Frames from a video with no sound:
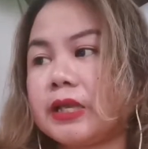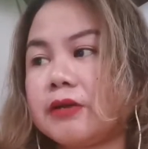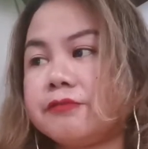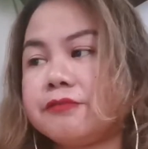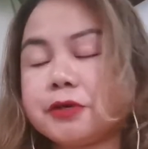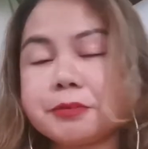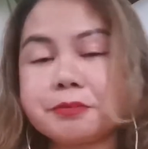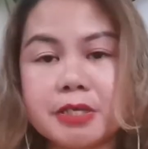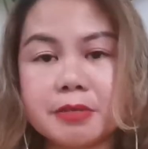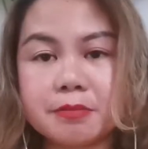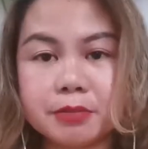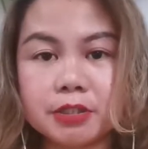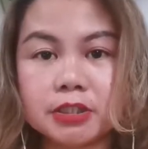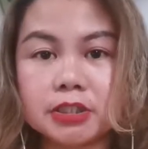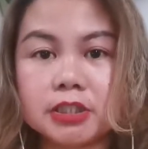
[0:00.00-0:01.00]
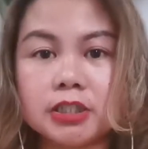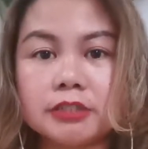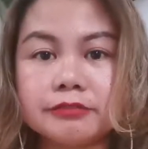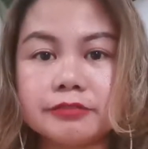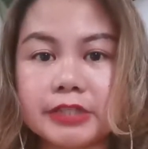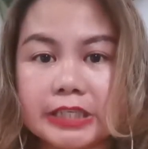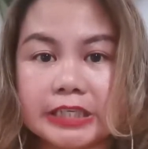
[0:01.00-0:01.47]
for people of
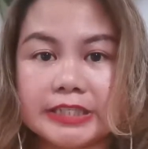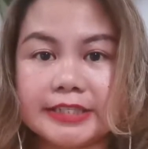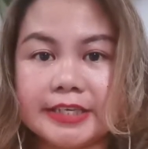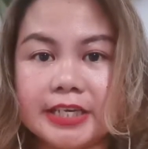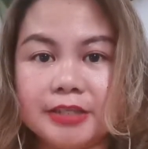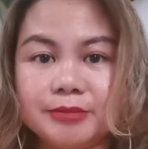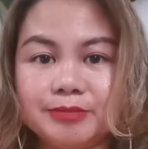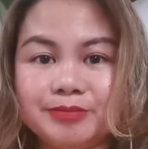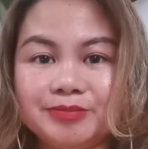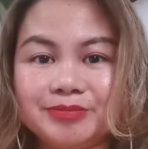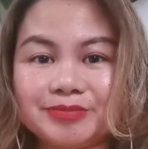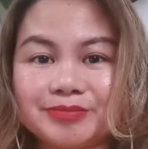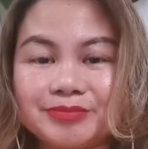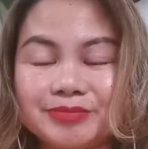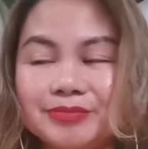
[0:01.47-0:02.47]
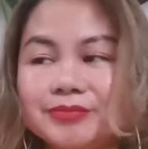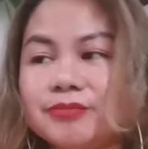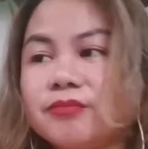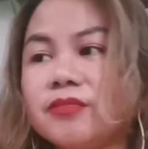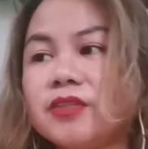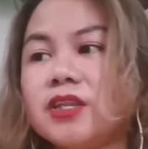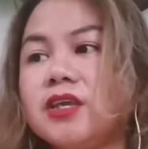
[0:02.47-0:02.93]
India.
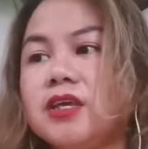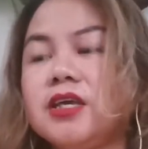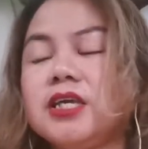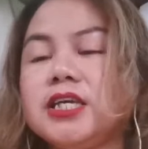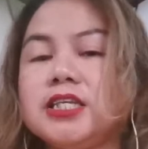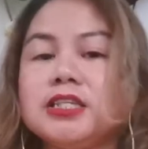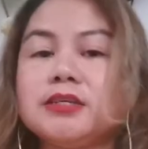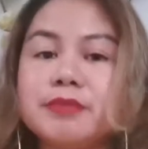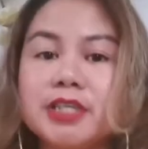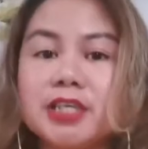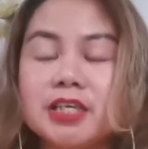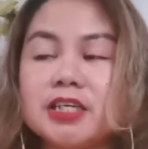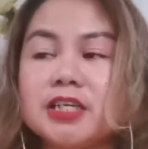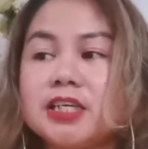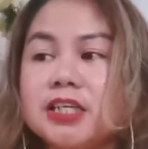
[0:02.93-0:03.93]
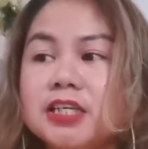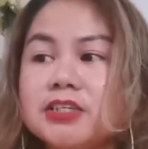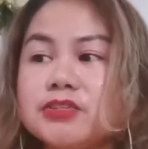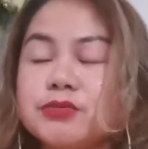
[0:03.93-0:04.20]
In the beginnings,